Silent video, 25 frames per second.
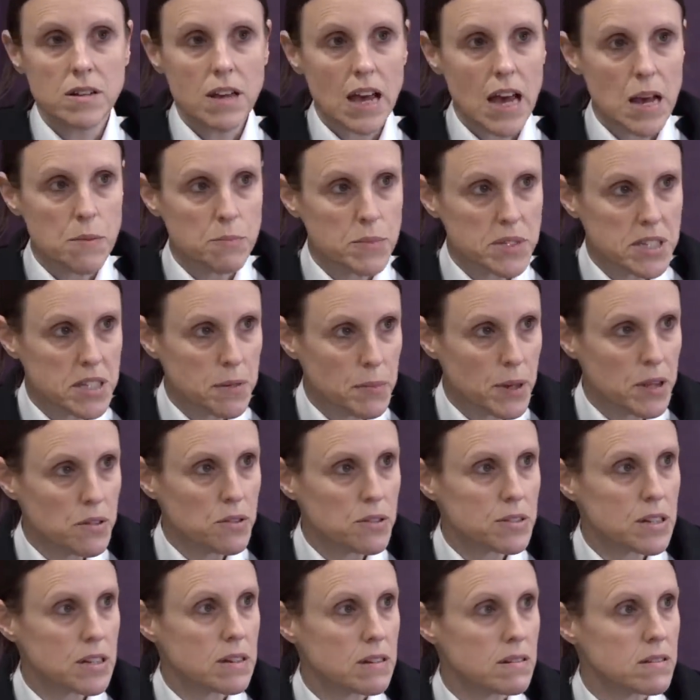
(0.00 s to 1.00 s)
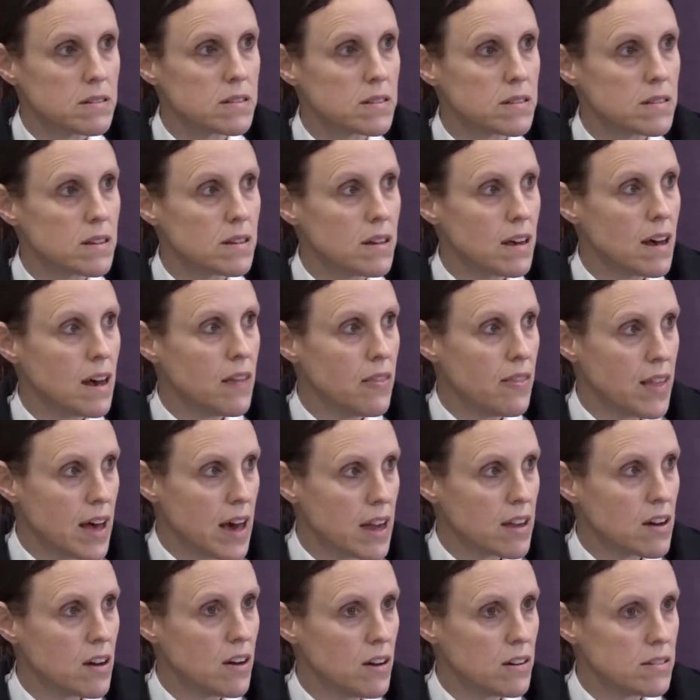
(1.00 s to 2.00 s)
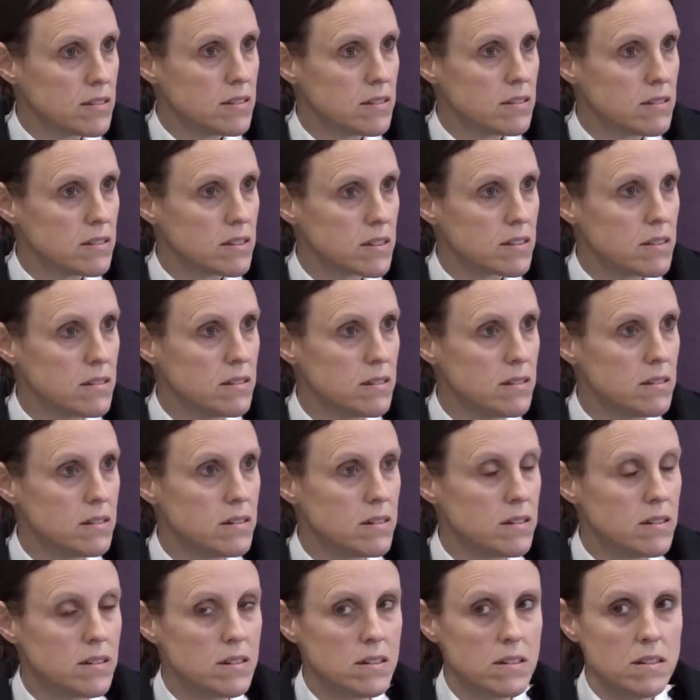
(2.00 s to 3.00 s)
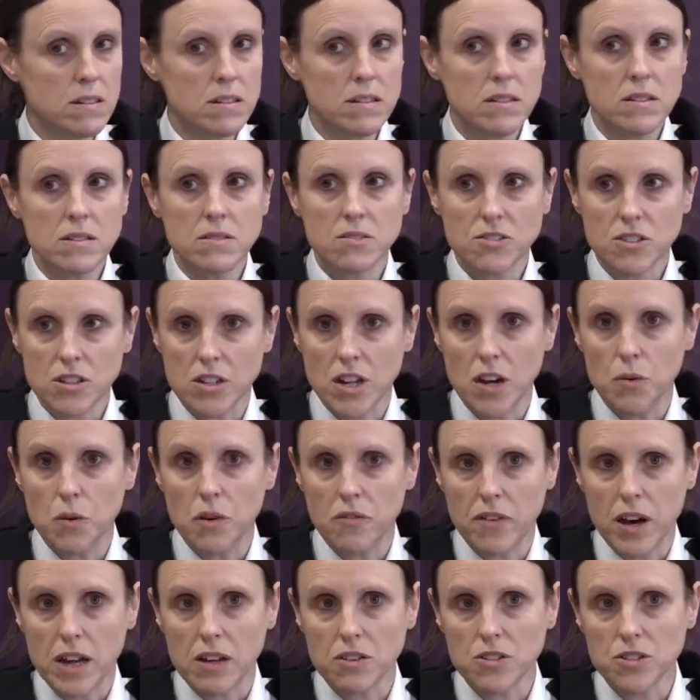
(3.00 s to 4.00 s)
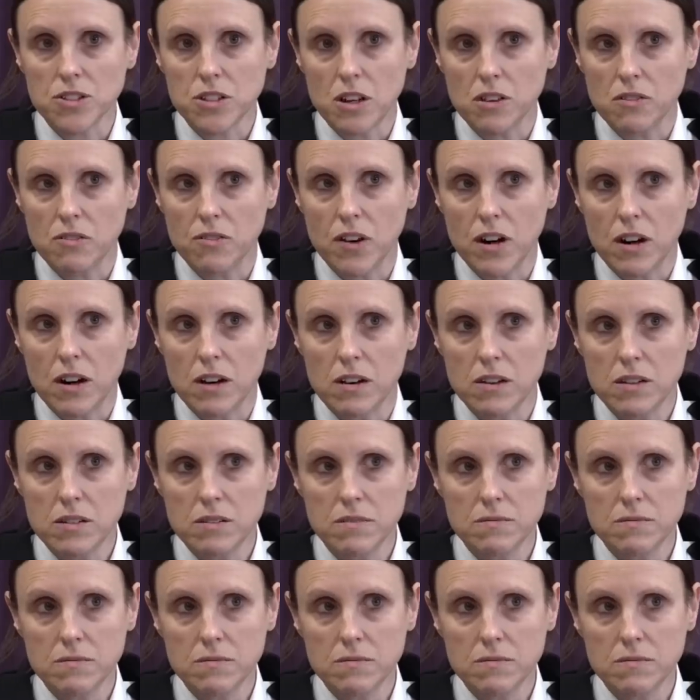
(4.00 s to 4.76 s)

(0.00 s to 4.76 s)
empty buildings and their gardens, to no avail so far.